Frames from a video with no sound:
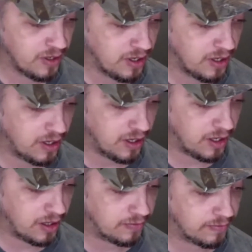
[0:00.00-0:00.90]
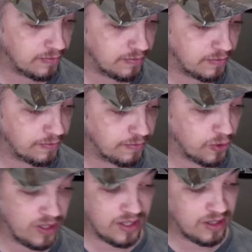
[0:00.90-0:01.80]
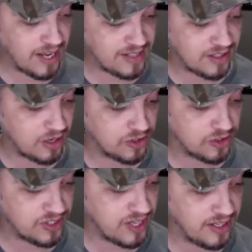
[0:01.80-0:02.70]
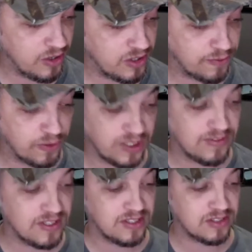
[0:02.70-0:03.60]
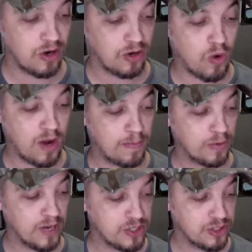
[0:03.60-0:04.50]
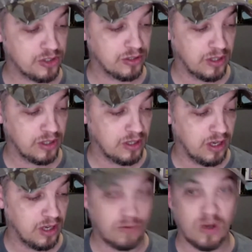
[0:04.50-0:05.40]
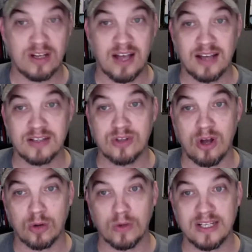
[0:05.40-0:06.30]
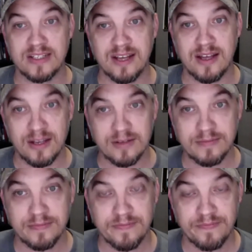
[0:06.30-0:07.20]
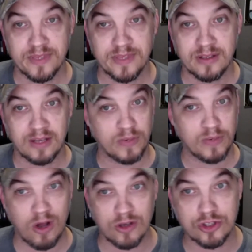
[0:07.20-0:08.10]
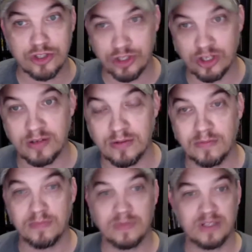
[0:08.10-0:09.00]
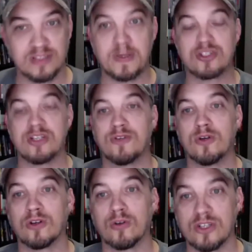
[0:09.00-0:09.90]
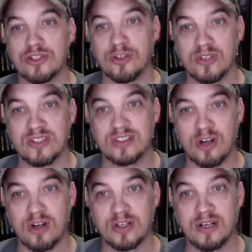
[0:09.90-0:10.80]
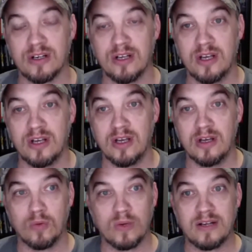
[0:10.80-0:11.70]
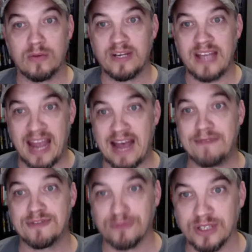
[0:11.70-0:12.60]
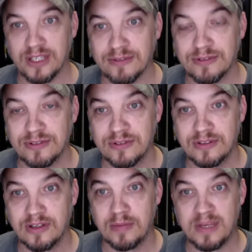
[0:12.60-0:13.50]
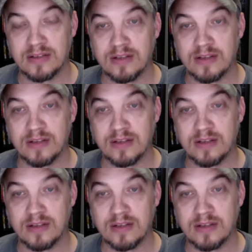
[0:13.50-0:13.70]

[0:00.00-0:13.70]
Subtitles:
And then the last thing I'll just say here is forgiveness is our cooperation of what God has already done. Like we all should, especially if you're a Christian, you're listening on here, we have to forgive. I mean,